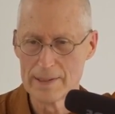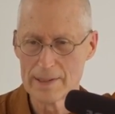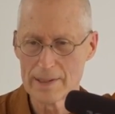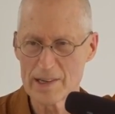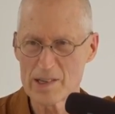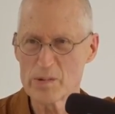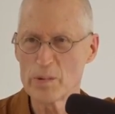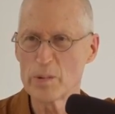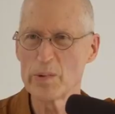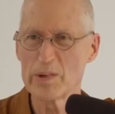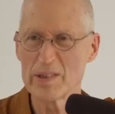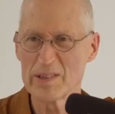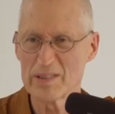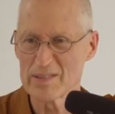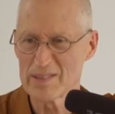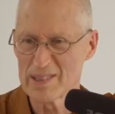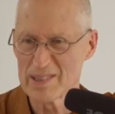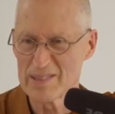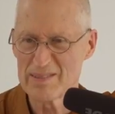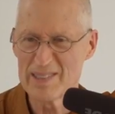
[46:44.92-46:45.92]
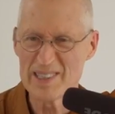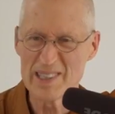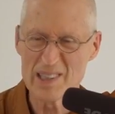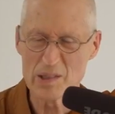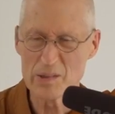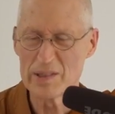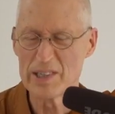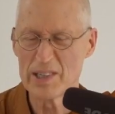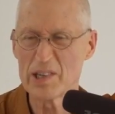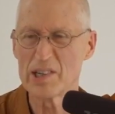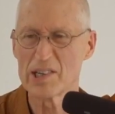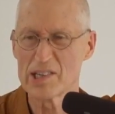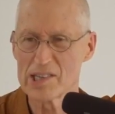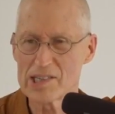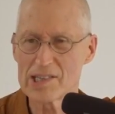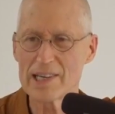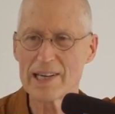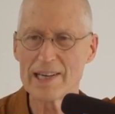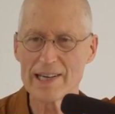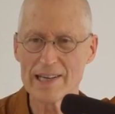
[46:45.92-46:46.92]
because we wouldn't, you know, you could
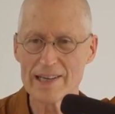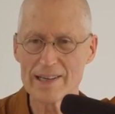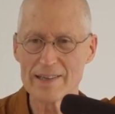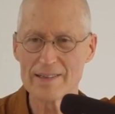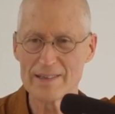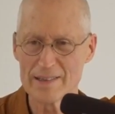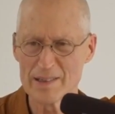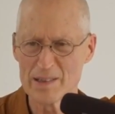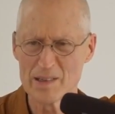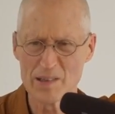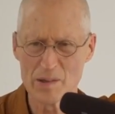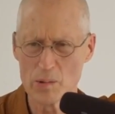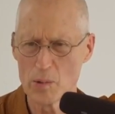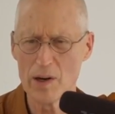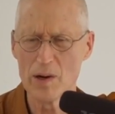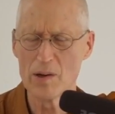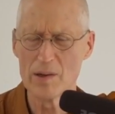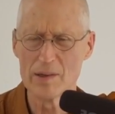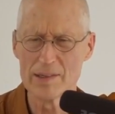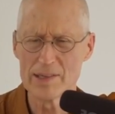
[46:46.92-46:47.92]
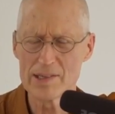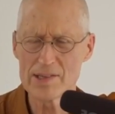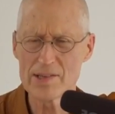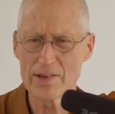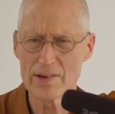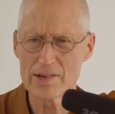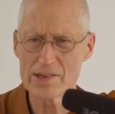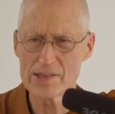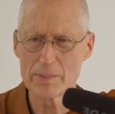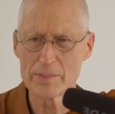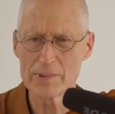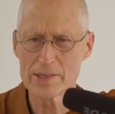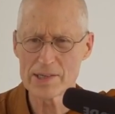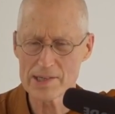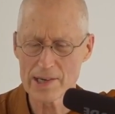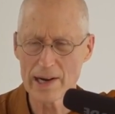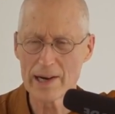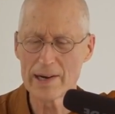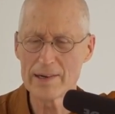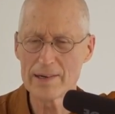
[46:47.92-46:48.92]
say, well, isn't there some
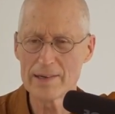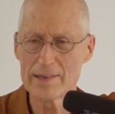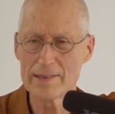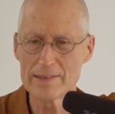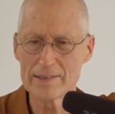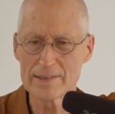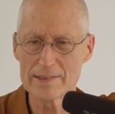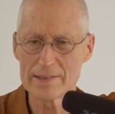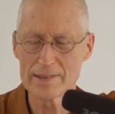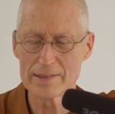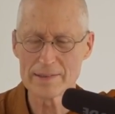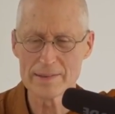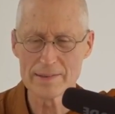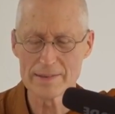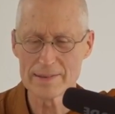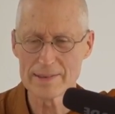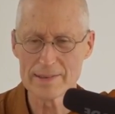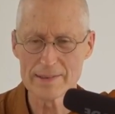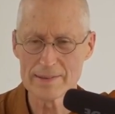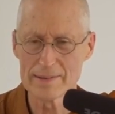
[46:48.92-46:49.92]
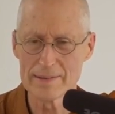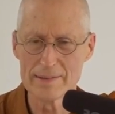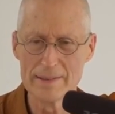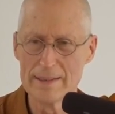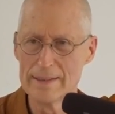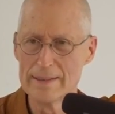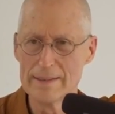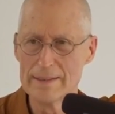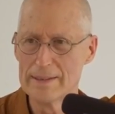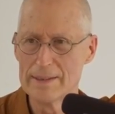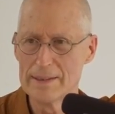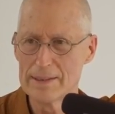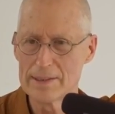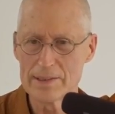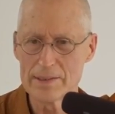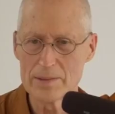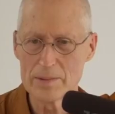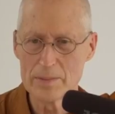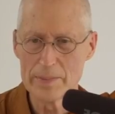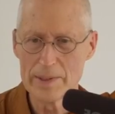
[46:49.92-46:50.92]
desire to to
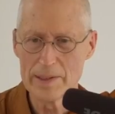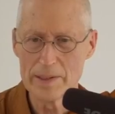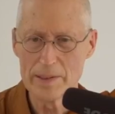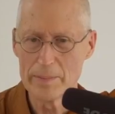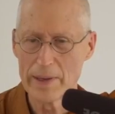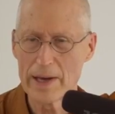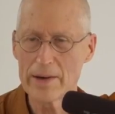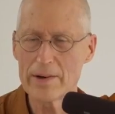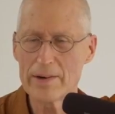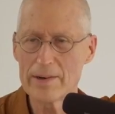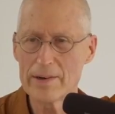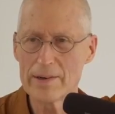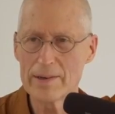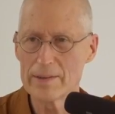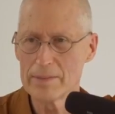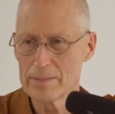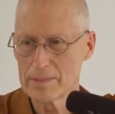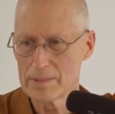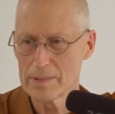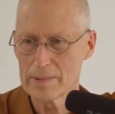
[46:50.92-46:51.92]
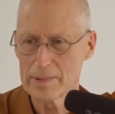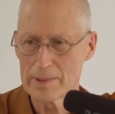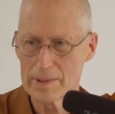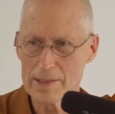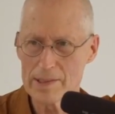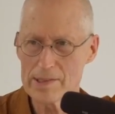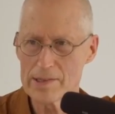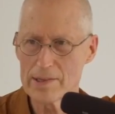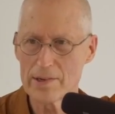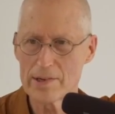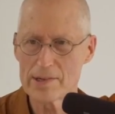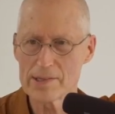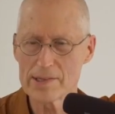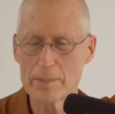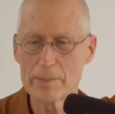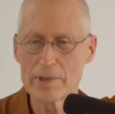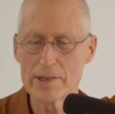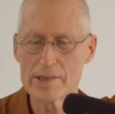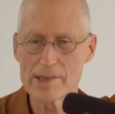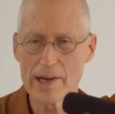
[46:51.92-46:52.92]
to be better, and isn't there
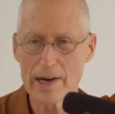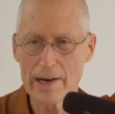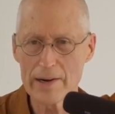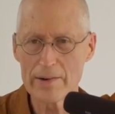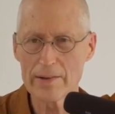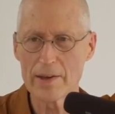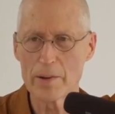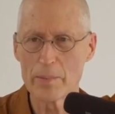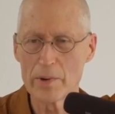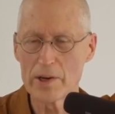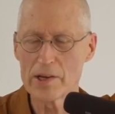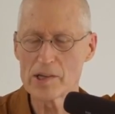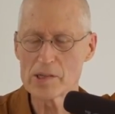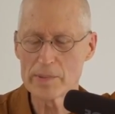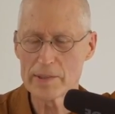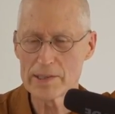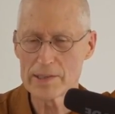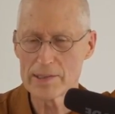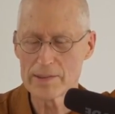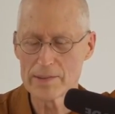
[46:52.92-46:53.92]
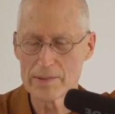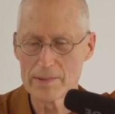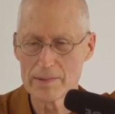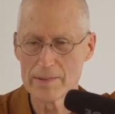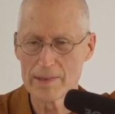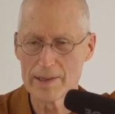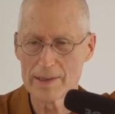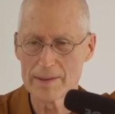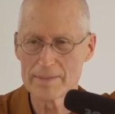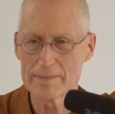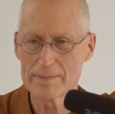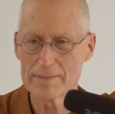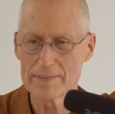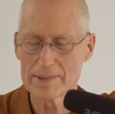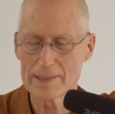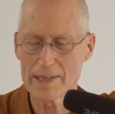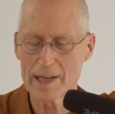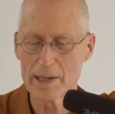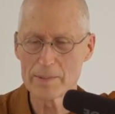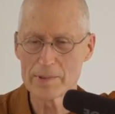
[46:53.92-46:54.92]
some desire that brings me to uh,
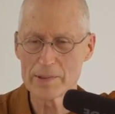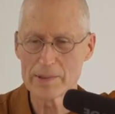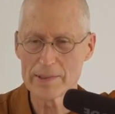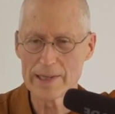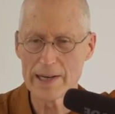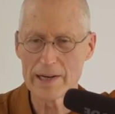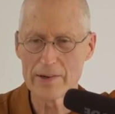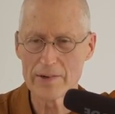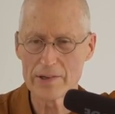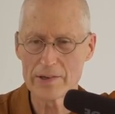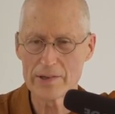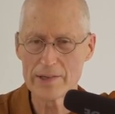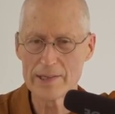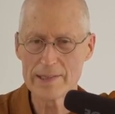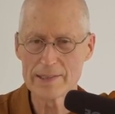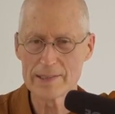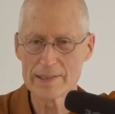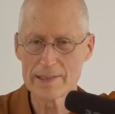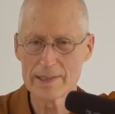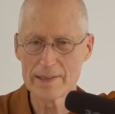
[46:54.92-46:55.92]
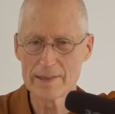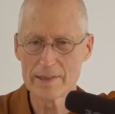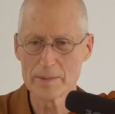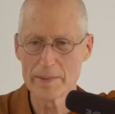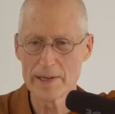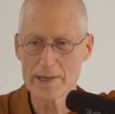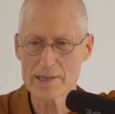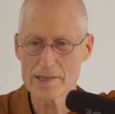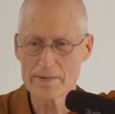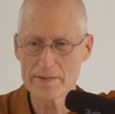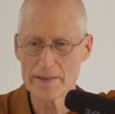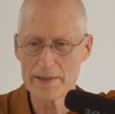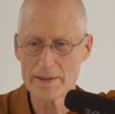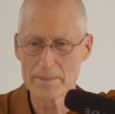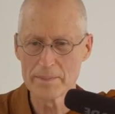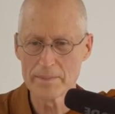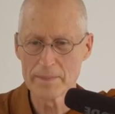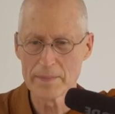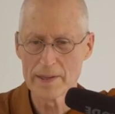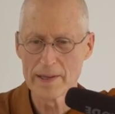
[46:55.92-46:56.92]
to come to a day retreat here at BSV?
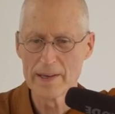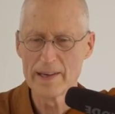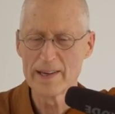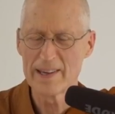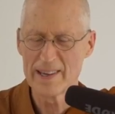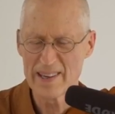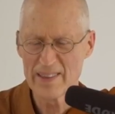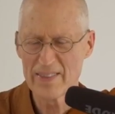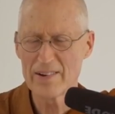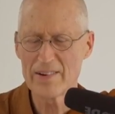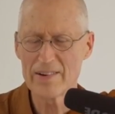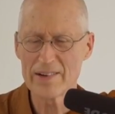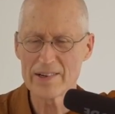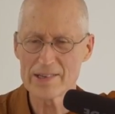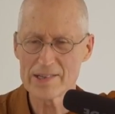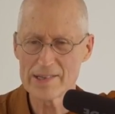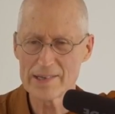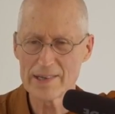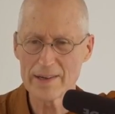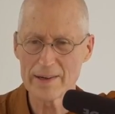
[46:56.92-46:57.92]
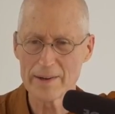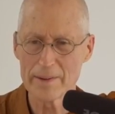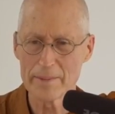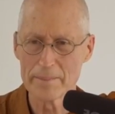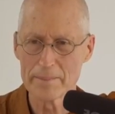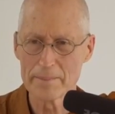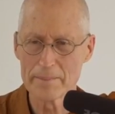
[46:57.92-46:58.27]
Yeah, there is, yeah.